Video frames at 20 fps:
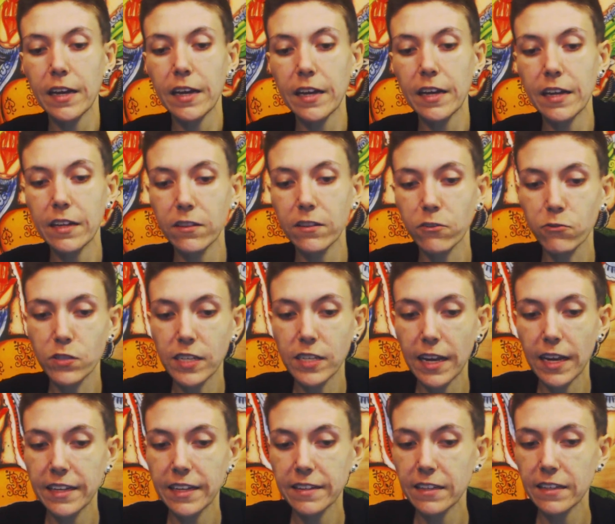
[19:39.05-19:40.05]
And they're
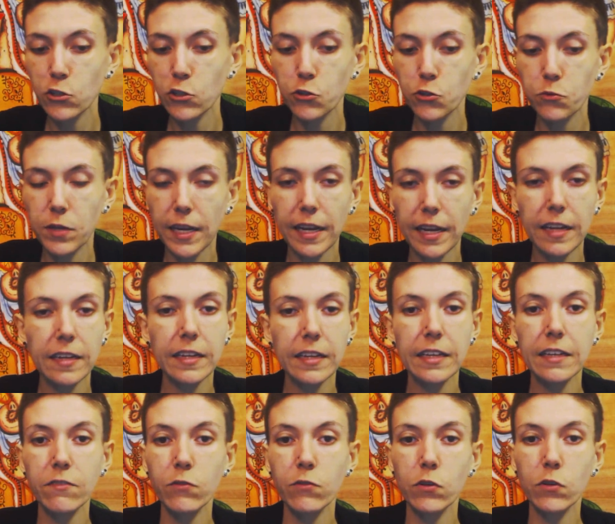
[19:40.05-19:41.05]
saying that you can't
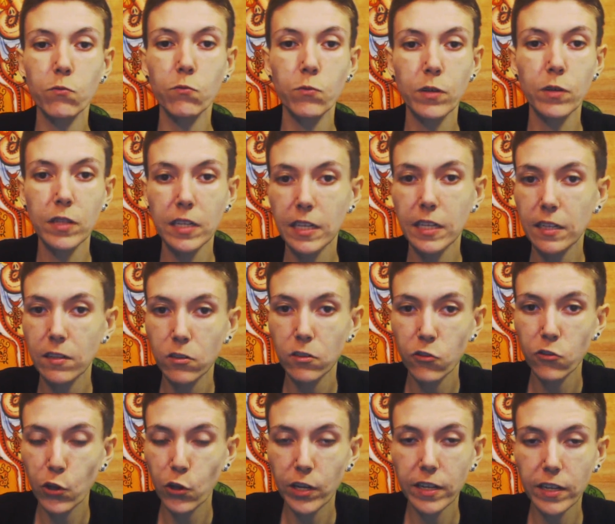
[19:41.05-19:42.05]
even really
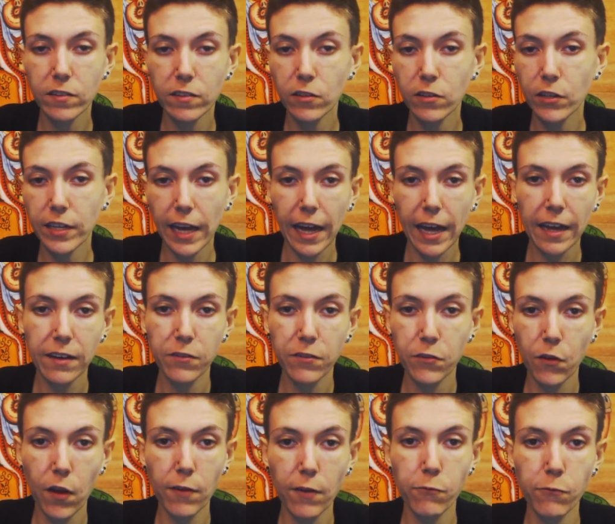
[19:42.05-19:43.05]
look at
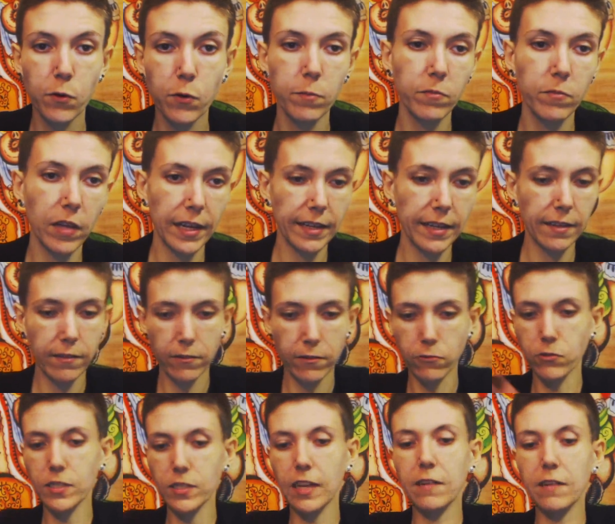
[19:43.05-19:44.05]
a thought form, like
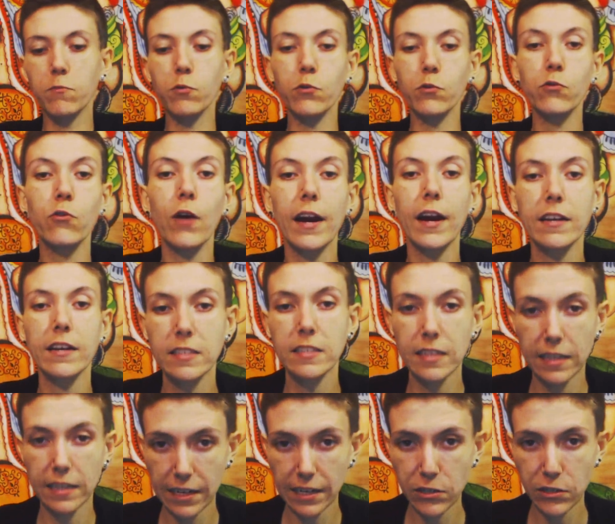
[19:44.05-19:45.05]
they're saying
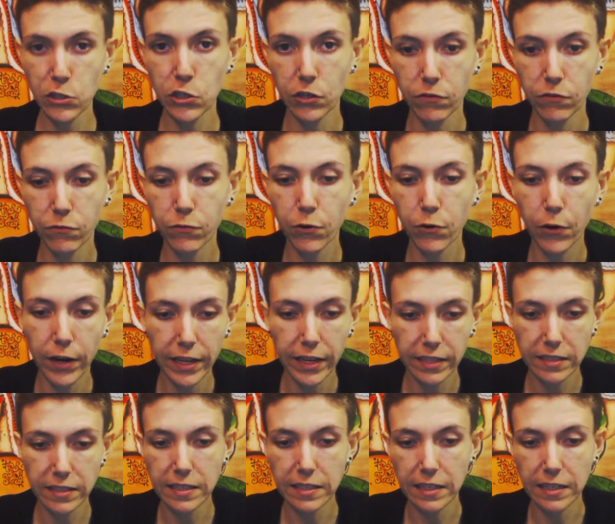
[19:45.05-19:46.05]
procrastination, for
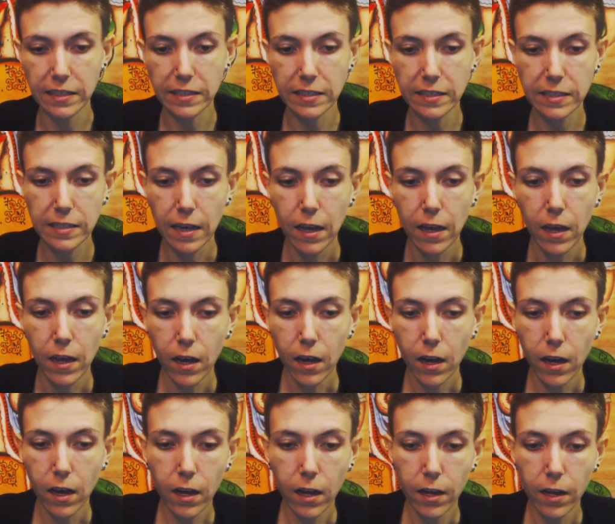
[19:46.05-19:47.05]
instance.
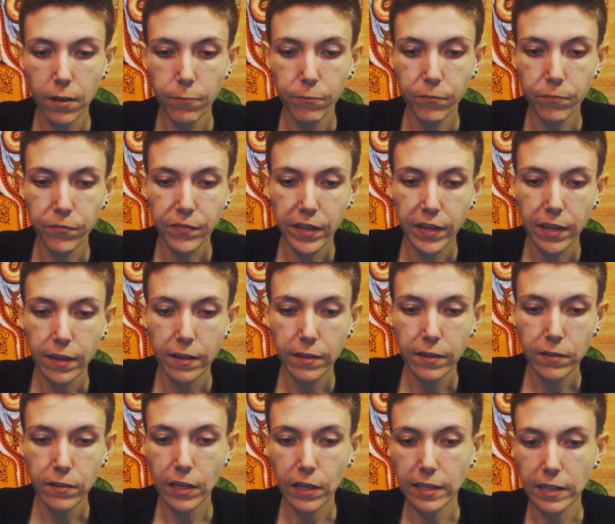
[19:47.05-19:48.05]

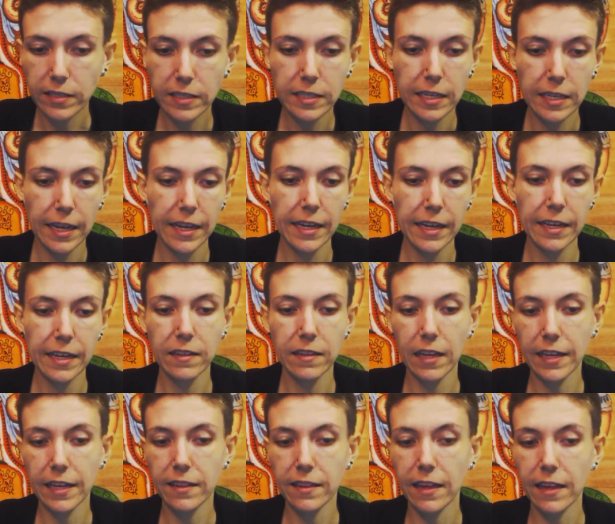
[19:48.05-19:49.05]
Let's say
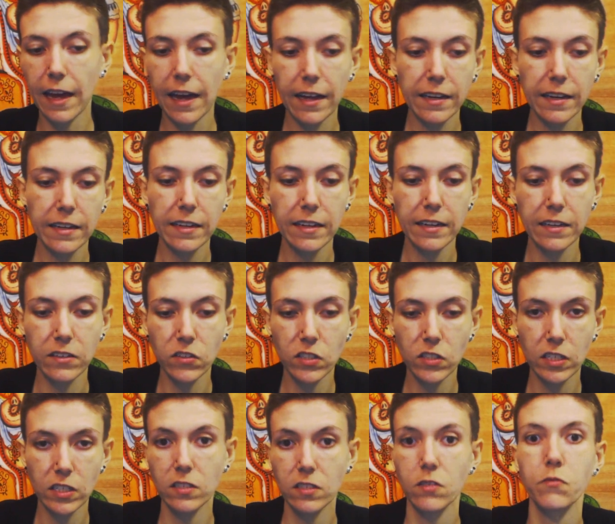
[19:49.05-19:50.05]
like that
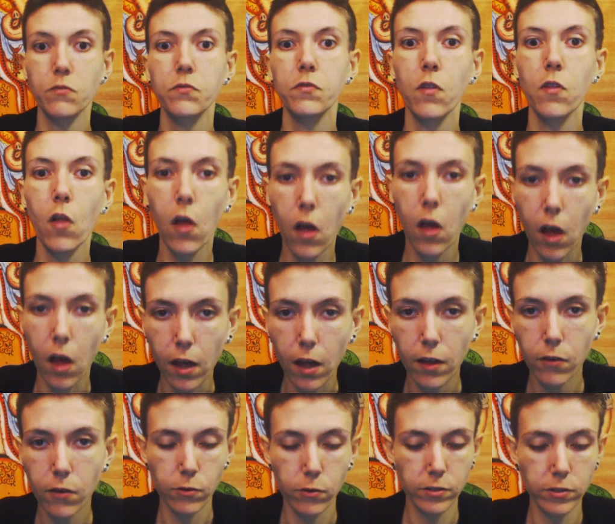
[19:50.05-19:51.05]
is a
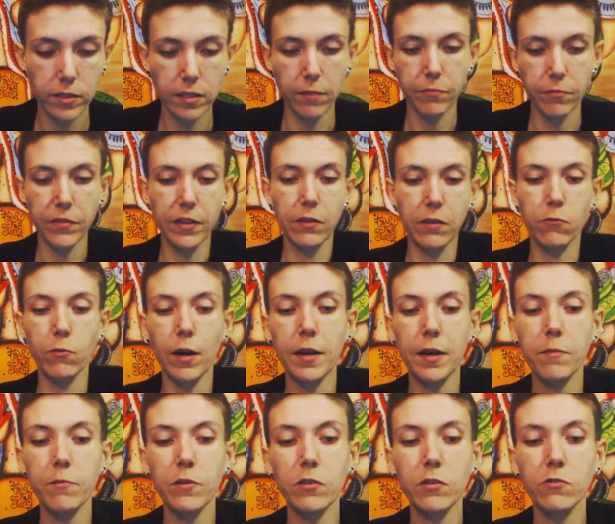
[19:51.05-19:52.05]
flaw or something,
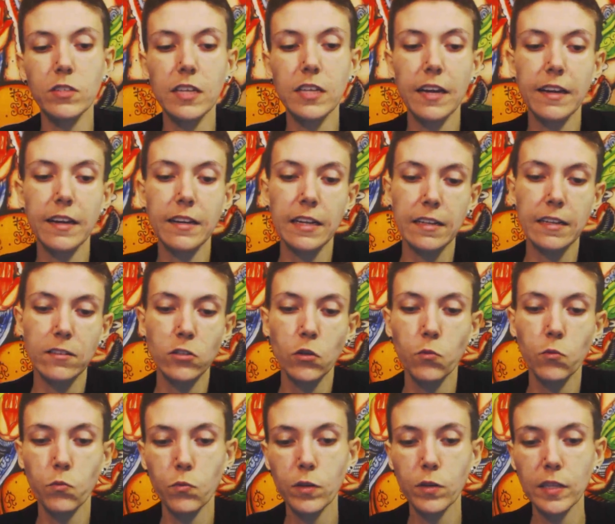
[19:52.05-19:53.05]
right? But they're saying
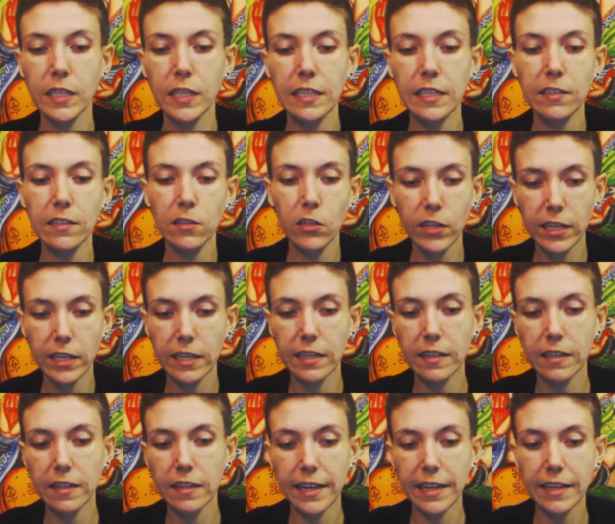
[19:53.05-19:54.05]
don't really look
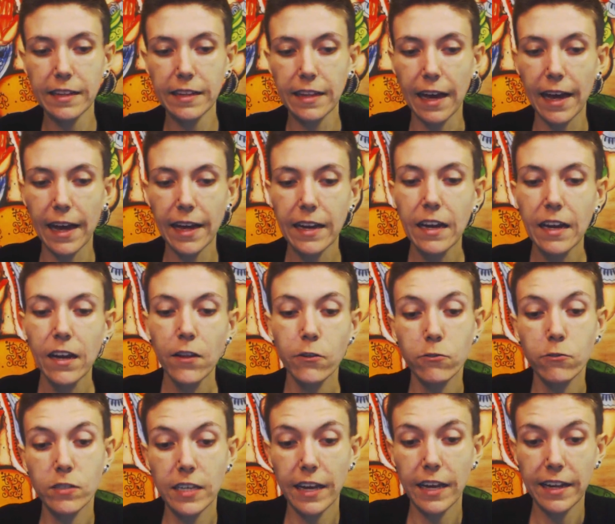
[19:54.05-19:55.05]
at it like that.
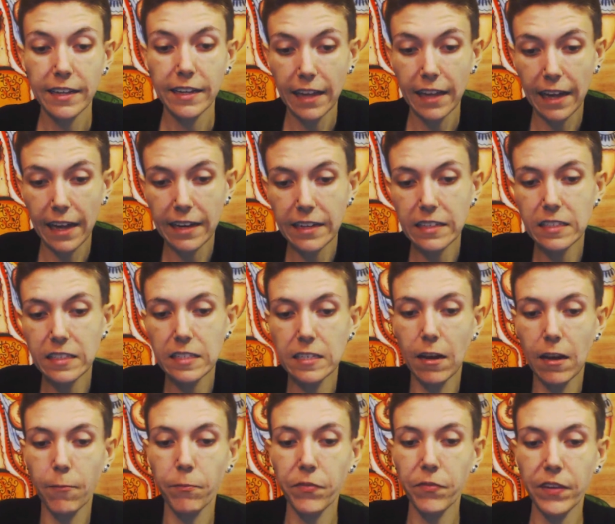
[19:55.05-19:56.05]
They're saying that
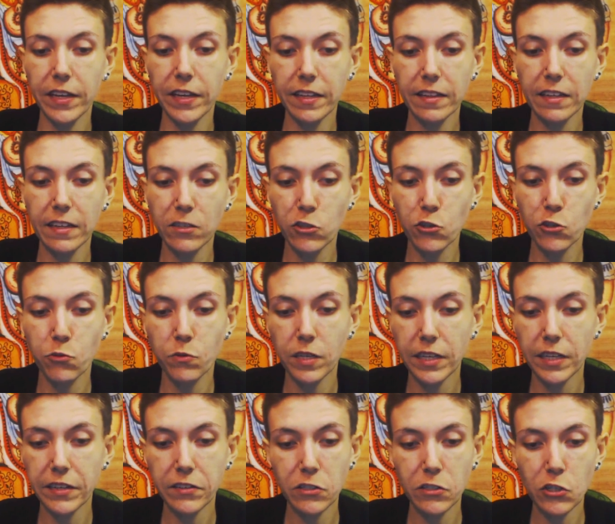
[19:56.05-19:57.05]
is something that you
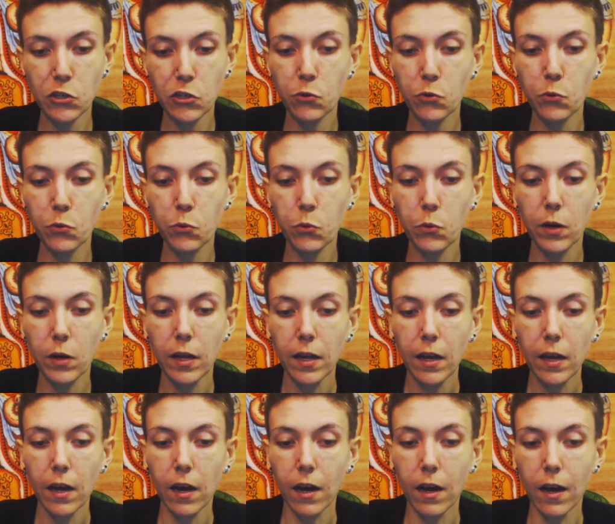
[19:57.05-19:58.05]
need to